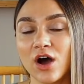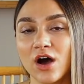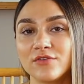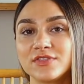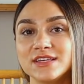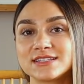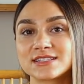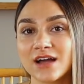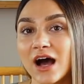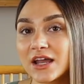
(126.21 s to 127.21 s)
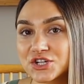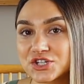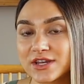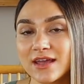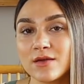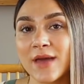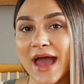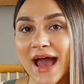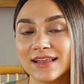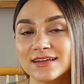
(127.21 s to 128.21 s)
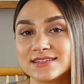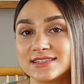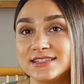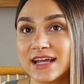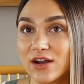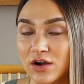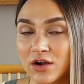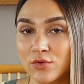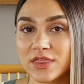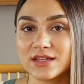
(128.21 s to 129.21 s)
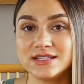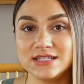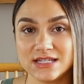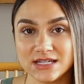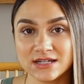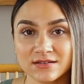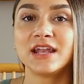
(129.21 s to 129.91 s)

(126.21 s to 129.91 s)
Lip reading: of the Scottish name Alasdair with a D,